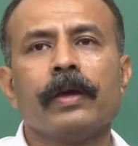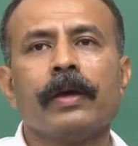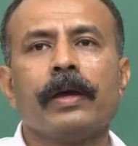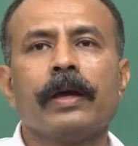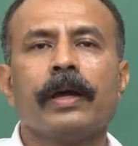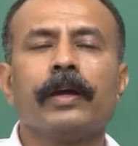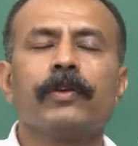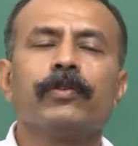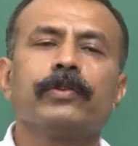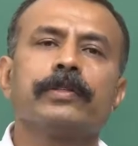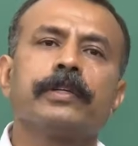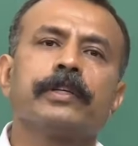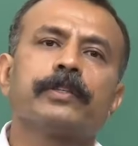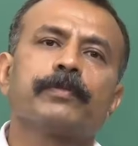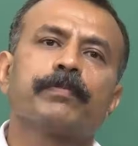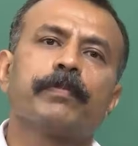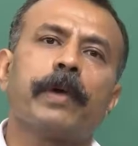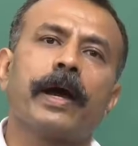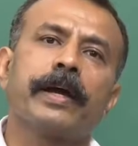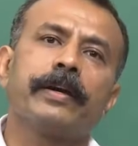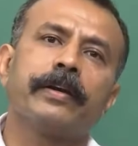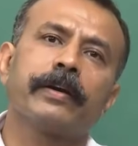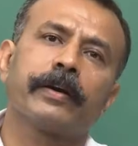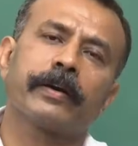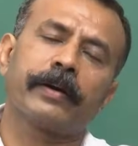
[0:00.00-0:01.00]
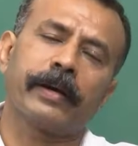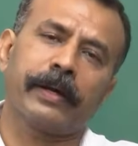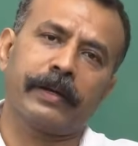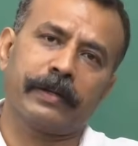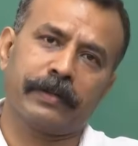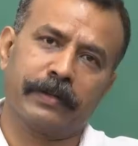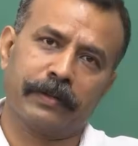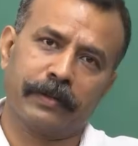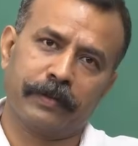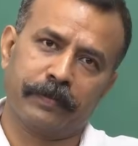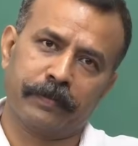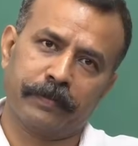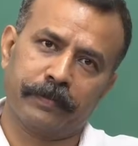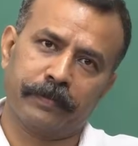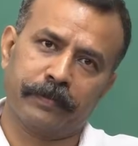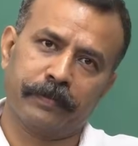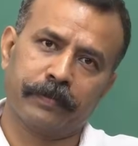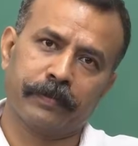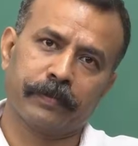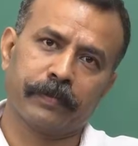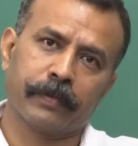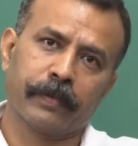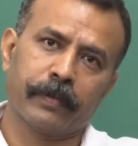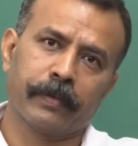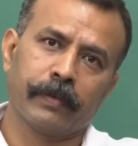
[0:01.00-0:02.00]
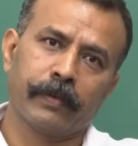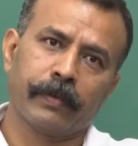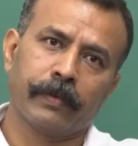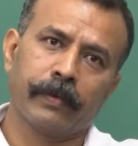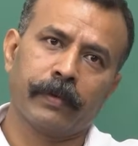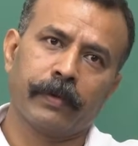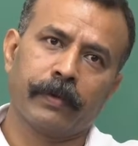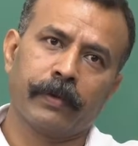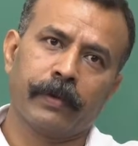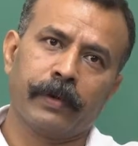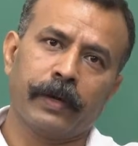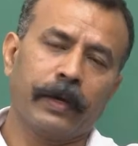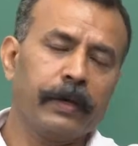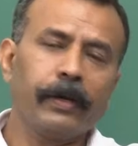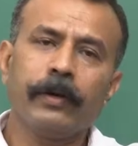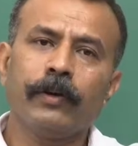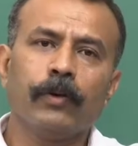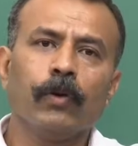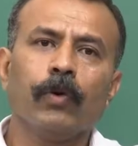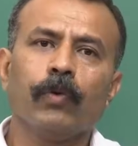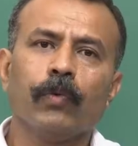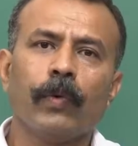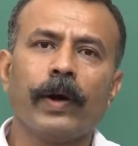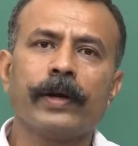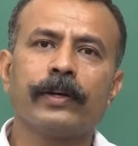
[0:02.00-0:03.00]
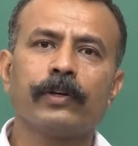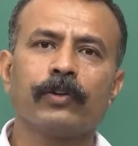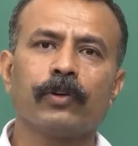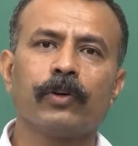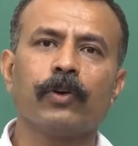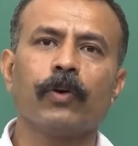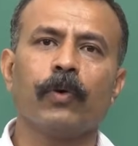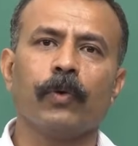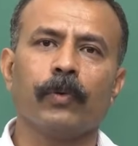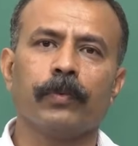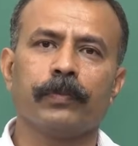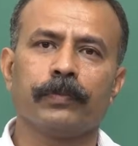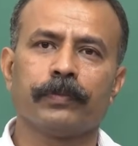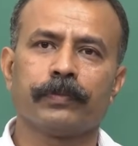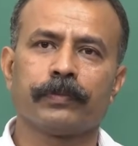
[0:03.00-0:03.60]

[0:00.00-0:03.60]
It was a spider net. He did not know where to grow.